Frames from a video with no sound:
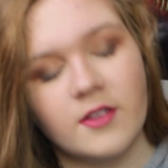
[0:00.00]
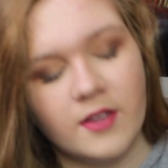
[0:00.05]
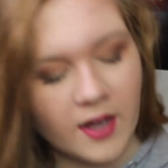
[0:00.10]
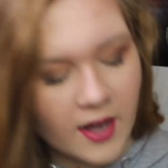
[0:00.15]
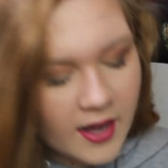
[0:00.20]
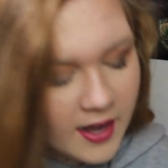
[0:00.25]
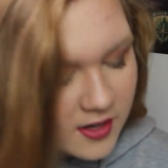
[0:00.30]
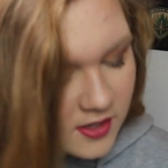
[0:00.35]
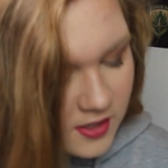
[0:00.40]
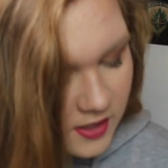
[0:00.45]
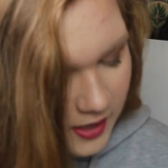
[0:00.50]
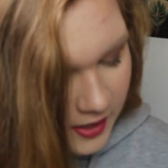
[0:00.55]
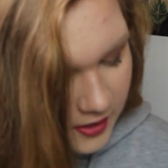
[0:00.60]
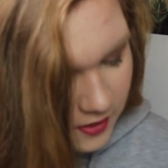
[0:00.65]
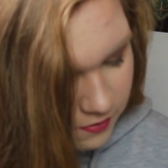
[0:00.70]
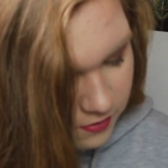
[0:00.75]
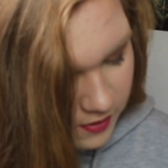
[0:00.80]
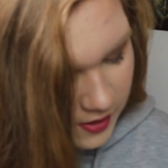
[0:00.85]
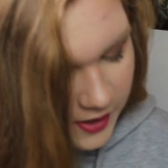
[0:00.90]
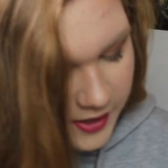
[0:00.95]
that I actually kind
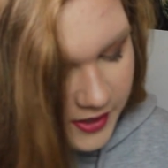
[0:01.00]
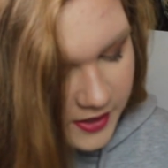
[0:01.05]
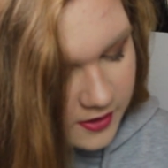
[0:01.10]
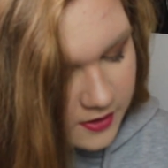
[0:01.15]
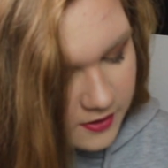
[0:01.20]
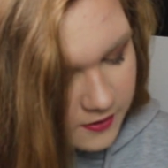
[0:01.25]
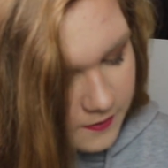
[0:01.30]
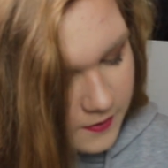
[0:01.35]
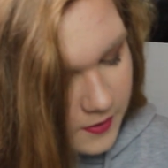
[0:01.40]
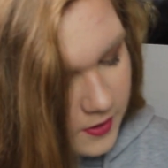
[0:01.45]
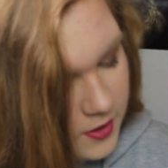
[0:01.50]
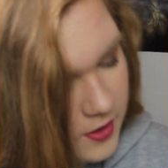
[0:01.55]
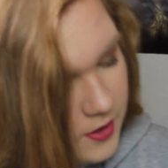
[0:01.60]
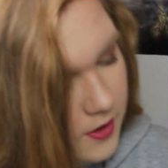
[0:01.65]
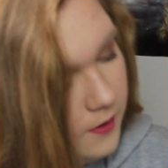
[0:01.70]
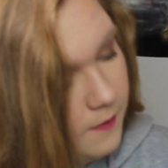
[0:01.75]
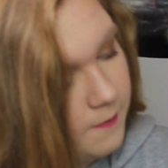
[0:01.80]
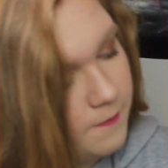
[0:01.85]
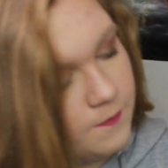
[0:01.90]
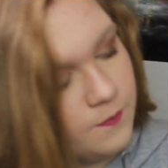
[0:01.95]
of like,
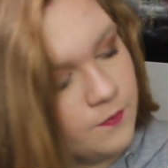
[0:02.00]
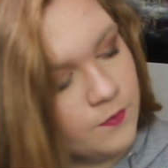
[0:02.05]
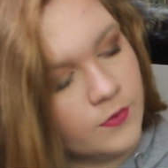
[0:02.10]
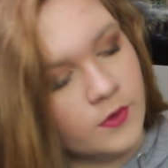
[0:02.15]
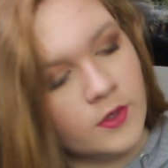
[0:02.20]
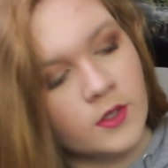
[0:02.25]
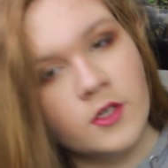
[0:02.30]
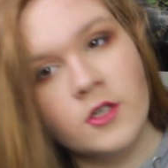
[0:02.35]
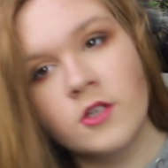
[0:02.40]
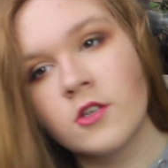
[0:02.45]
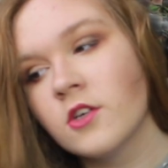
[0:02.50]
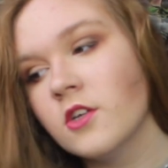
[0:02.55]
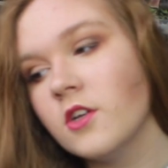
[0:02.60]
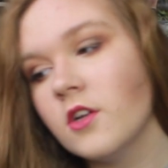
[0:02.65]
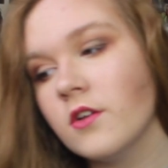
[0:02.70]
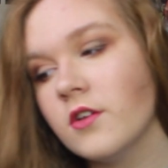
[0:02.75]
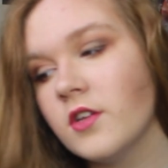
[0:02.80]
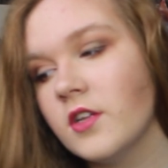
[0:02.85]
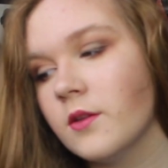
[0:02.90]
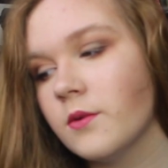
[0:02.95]
because
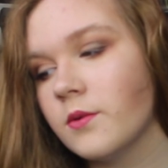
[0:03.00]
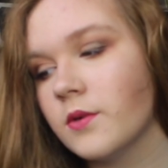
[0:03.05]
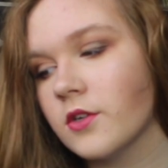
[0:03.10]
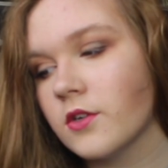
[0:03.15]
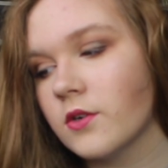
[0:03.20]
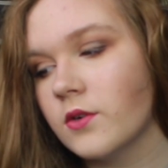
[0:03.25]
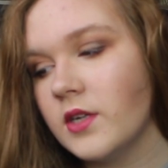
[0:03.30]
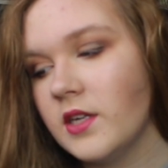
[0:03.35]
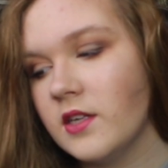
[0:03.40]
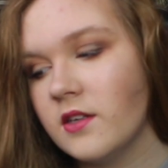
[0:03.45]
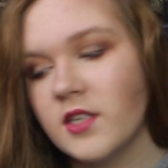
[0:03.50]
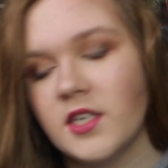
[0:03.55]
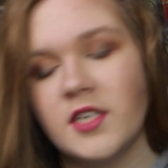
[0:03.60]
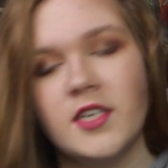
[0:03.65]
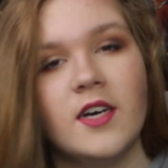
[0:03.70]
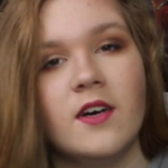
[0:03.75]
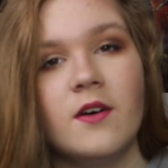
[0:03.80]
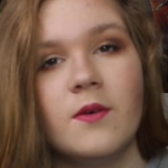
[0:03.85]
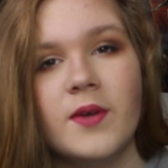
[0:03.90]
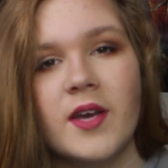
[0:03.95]
obviously this was called Inside
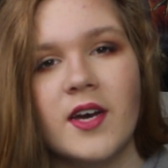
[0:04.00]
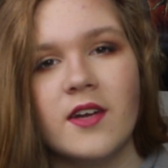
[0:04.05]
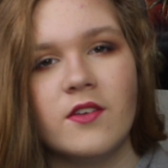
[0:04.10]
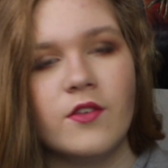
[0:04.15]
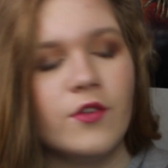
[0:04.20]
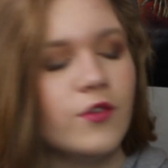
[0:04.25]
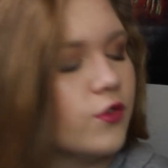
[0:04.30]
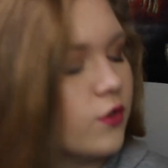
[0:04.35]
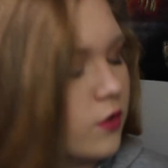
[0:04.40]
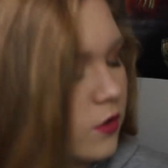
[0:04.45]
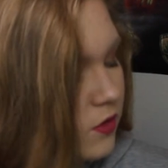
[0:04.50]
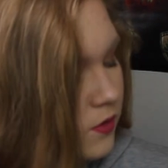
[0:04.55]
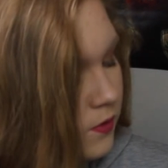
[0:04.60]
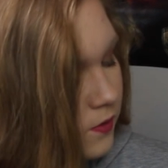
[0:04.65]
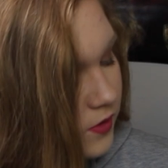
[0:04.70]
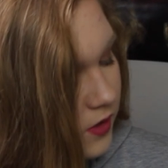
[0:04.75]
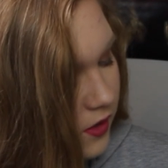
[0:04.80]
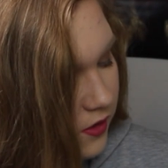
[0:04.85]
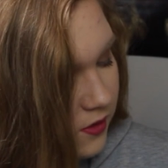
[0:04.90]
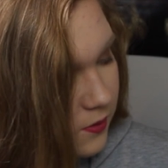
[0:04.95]
Out, we had to draw
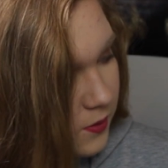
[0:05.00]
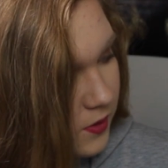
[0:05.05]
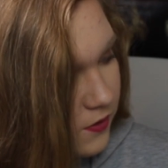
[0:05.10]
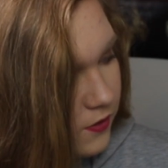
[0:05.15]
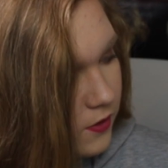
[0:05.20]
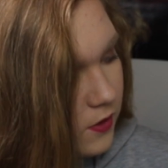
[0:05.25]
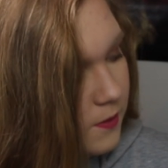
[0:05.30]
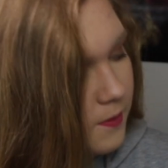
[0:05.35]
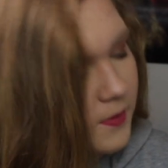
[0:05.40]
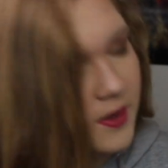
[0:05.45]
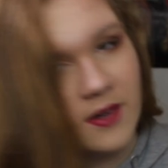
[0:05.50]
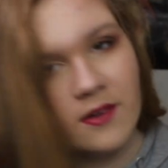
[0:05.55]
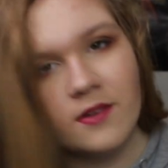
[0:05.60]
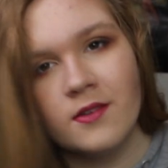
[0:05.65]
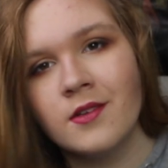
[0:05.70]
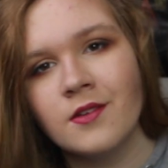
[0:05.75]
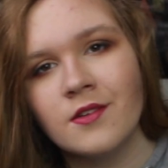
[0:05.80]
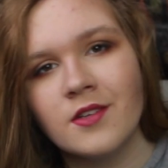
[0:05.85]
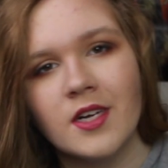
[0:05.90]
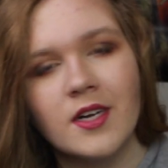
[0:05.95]
something that we thought meant
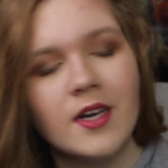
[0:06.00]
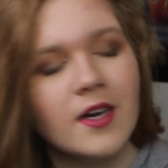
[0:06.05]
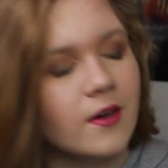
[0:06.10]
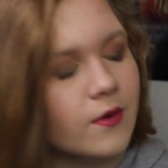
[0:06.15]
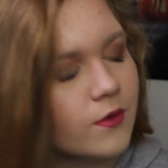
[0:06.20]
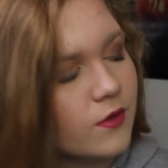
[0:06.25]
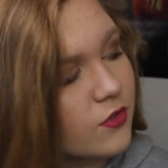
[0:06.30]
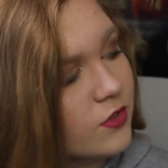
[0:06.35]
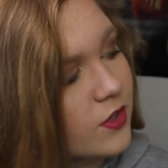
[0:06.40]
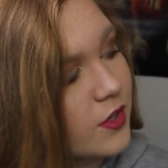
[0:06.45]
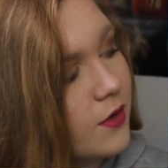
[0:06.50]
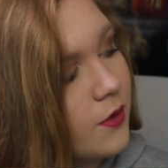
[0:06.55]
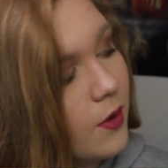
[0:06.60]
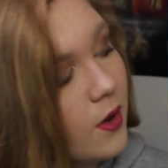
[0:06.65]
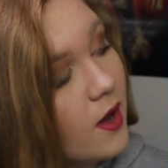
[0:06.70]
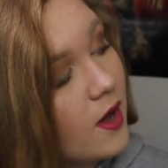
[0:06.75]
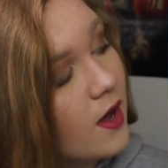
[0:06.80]
inside out. So